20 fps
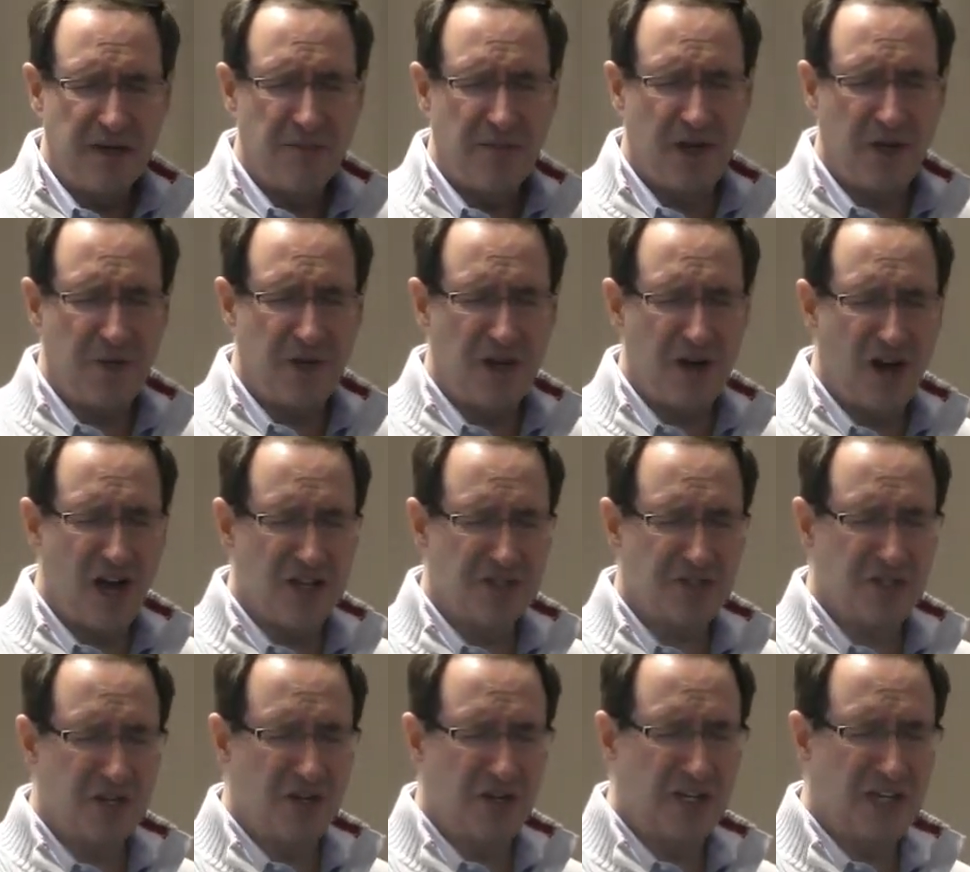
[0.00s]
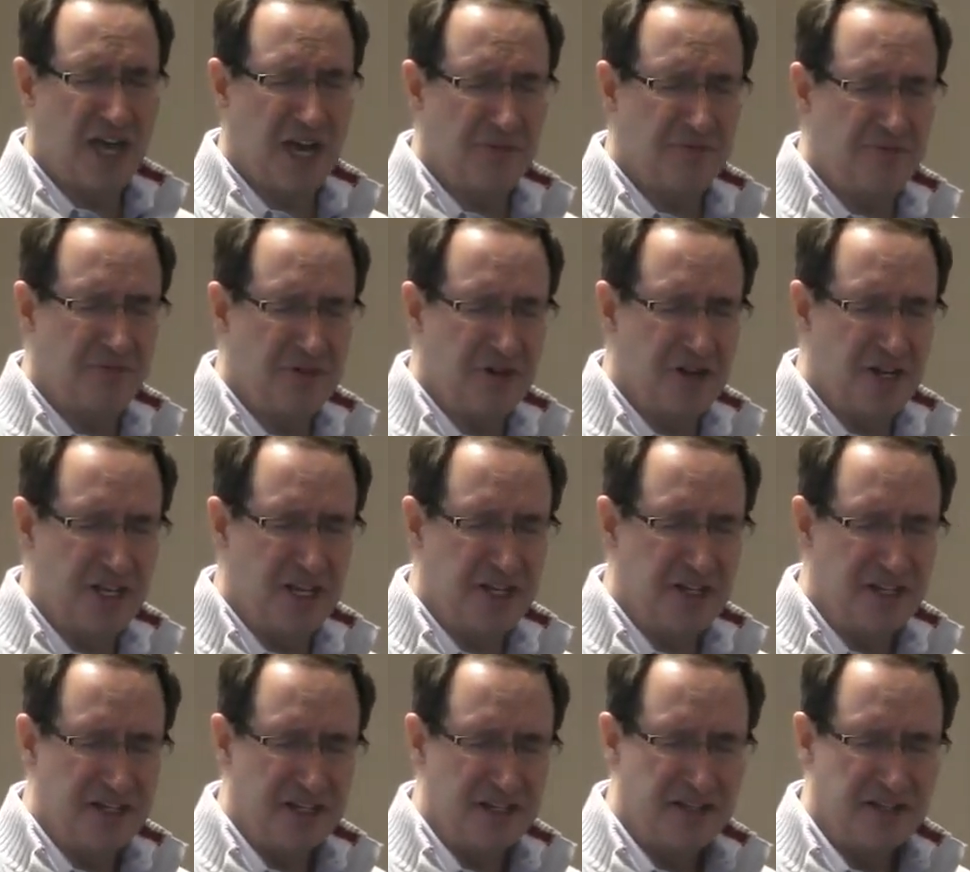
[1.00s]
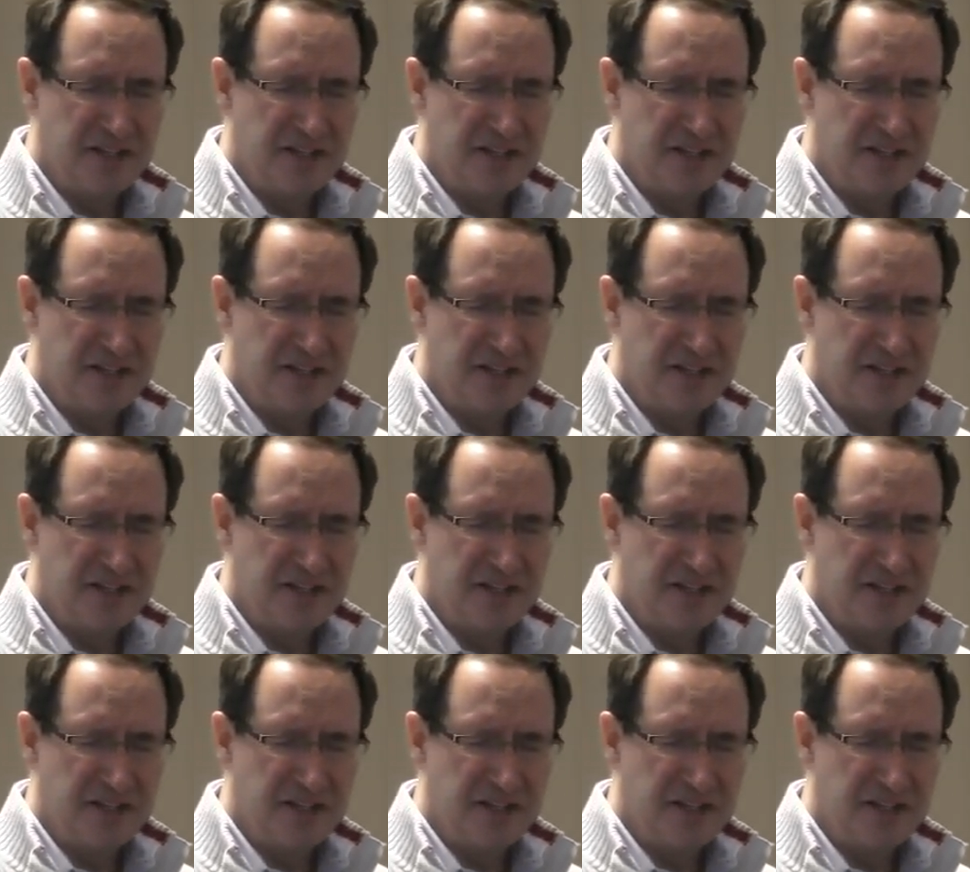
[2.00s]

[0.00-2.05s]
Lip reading: but we are also comforted